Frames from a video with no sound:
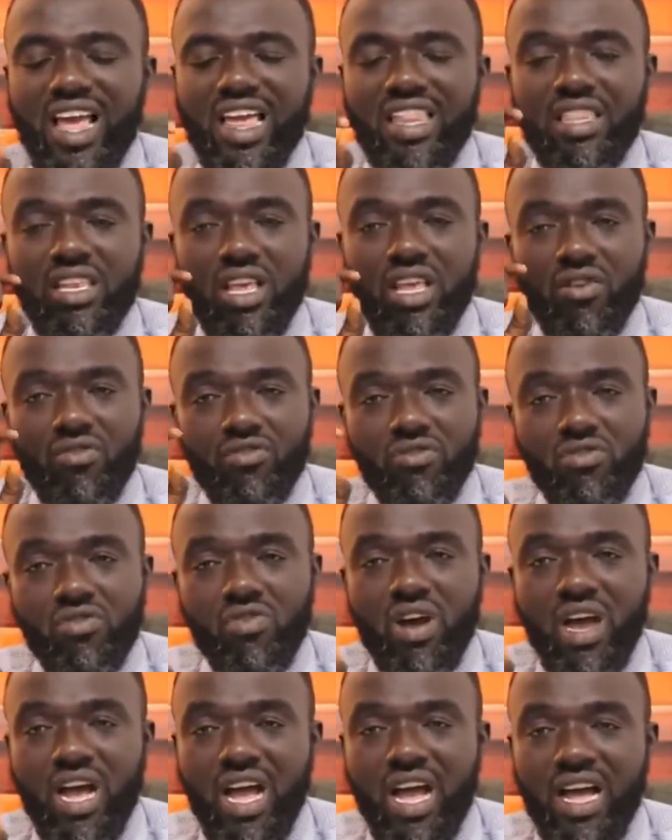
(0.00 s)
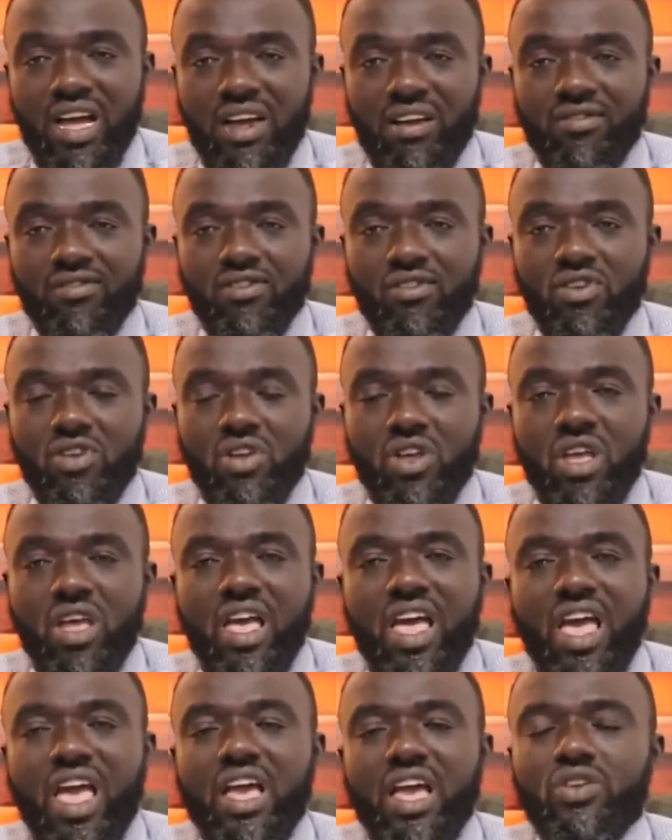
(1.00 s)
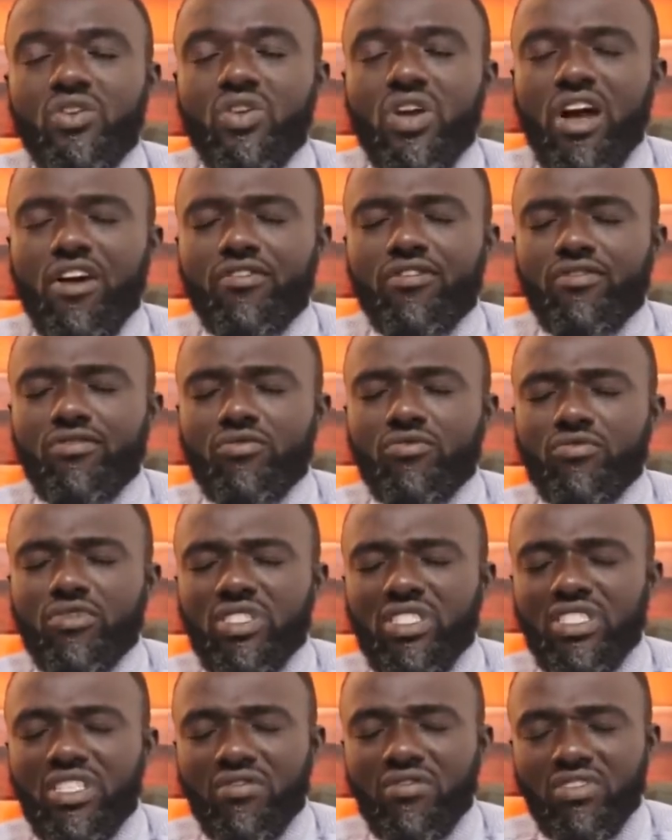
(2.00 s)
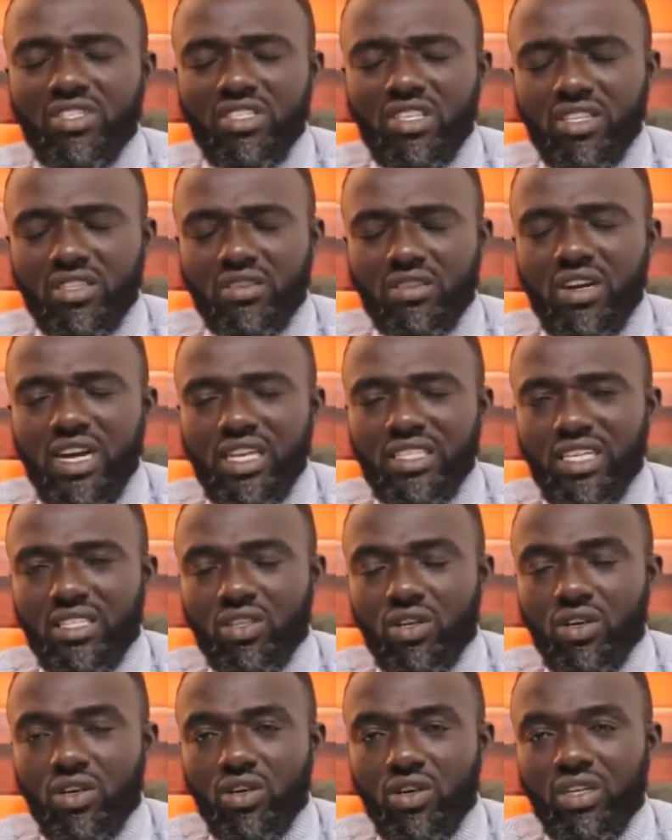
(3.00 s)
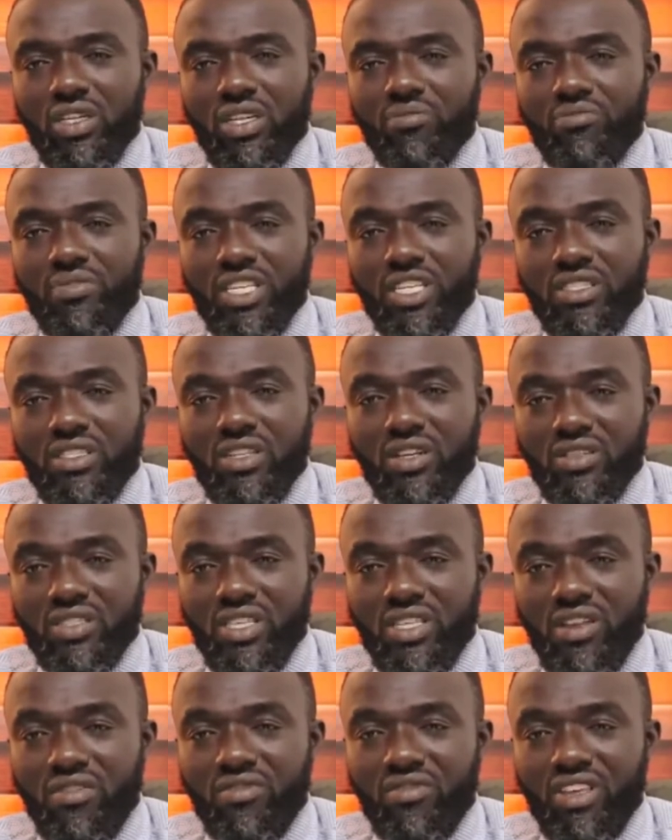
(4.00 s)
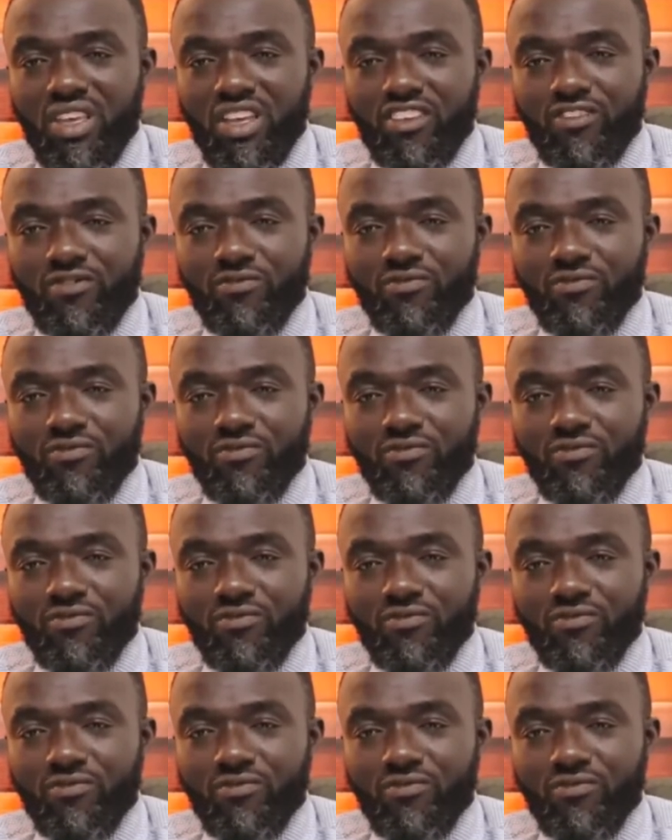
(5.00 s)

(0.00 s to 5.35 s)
And if you have, and you have received Jesus Christ as your Lord and personal Savior,